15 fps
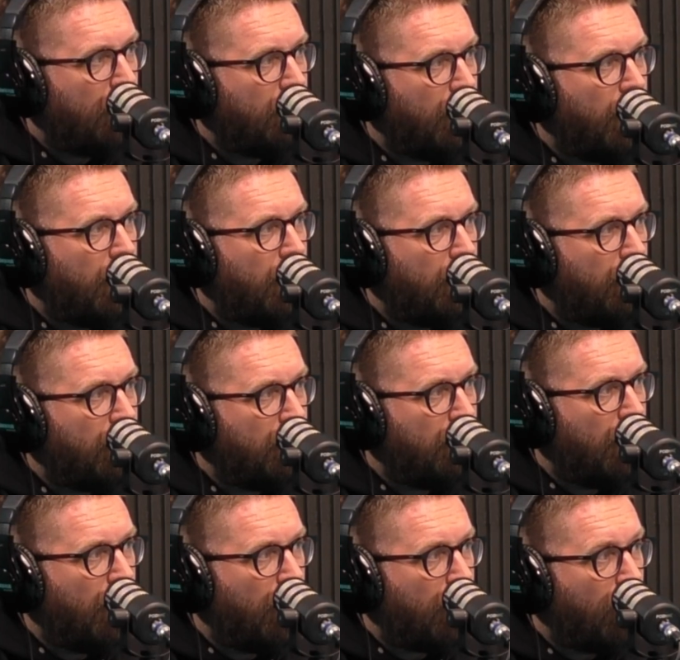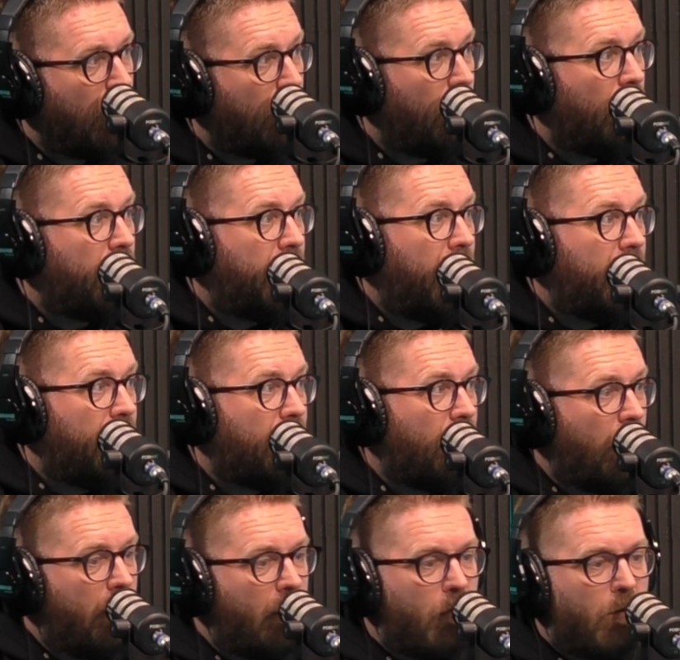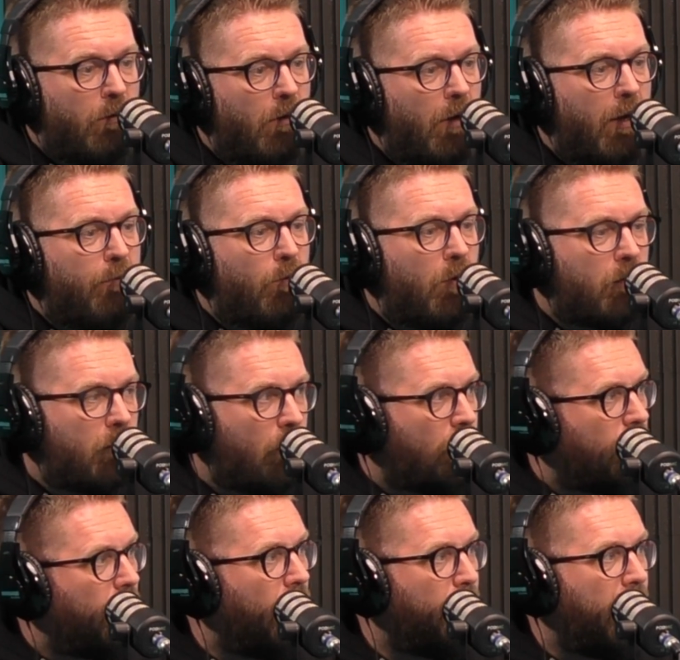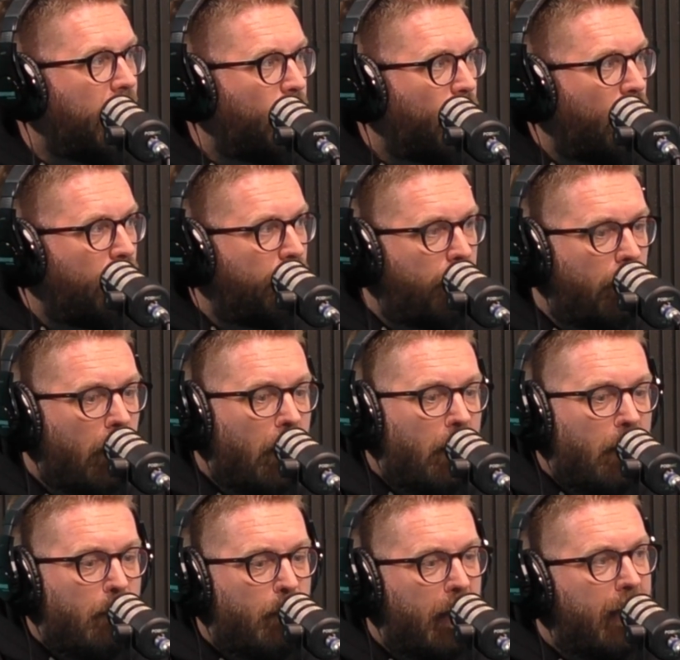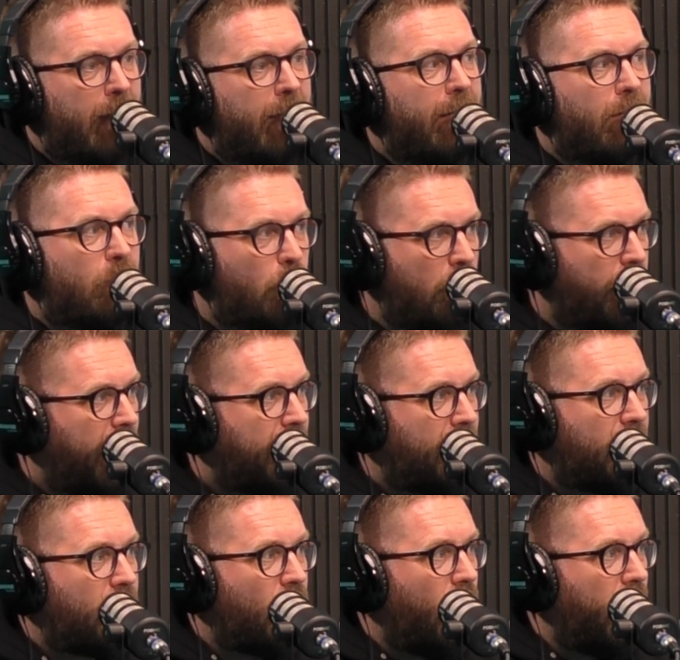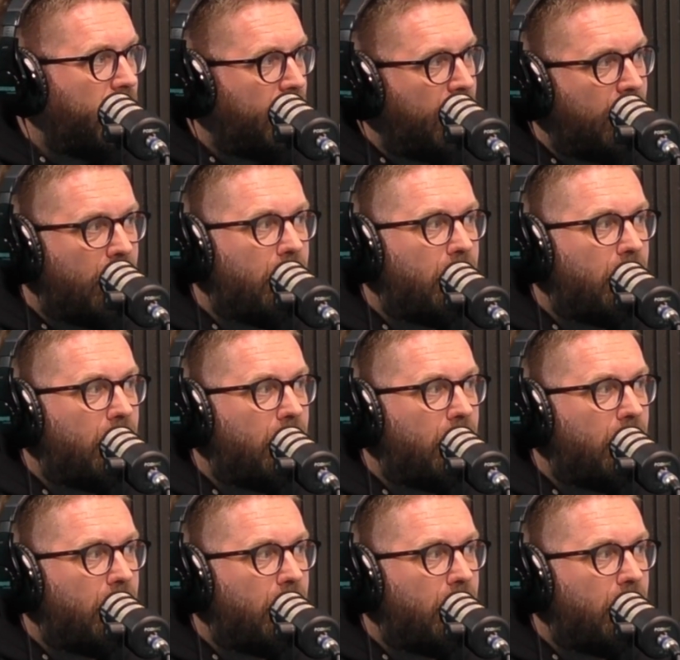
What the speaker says: Yeah. Again, I know everyone talks about mental health being linked with exercising